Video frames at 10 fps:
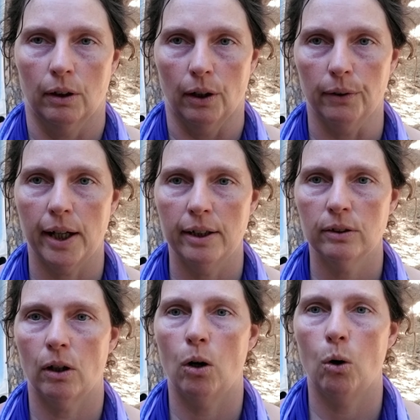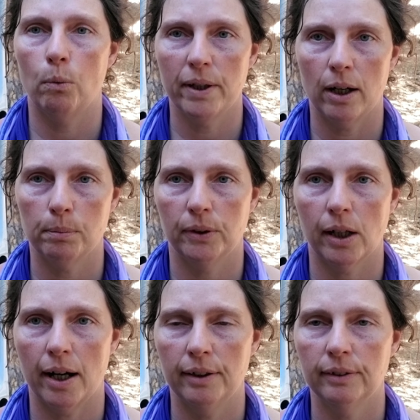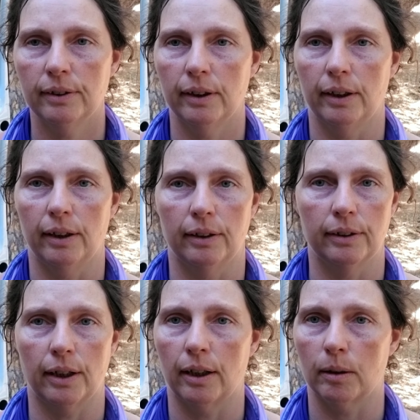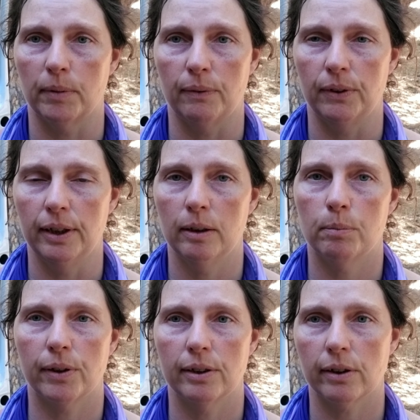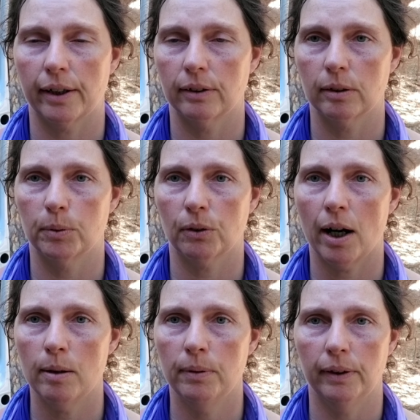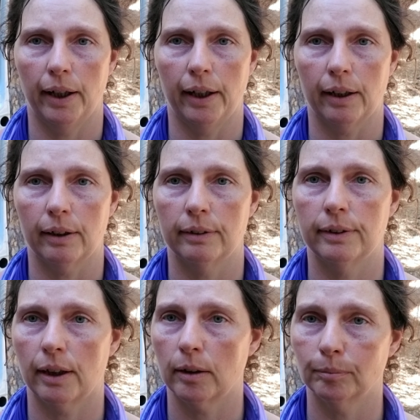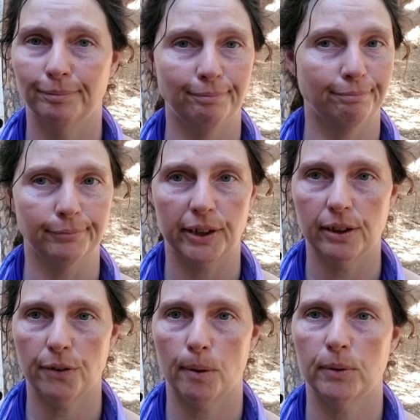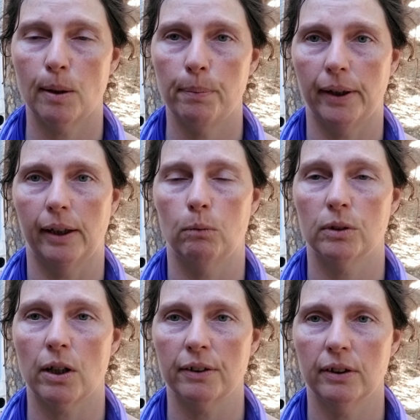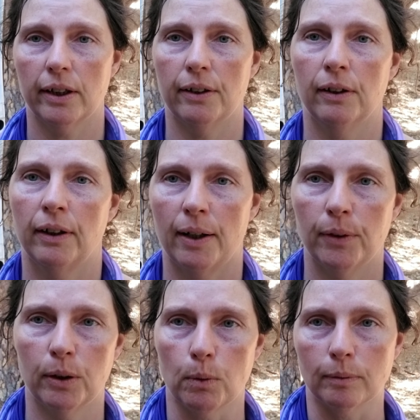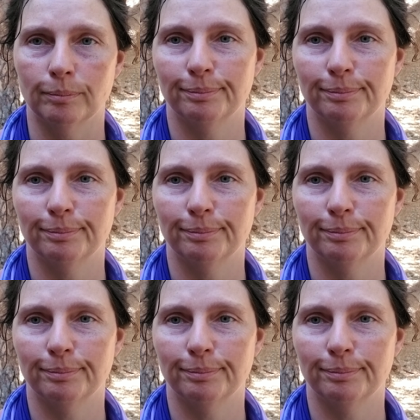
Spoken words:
Okay, so I hope that helps you guys, and if you did, please like and subscribe, and hit the thumbs up, and we'll talk to you later. Have a good one.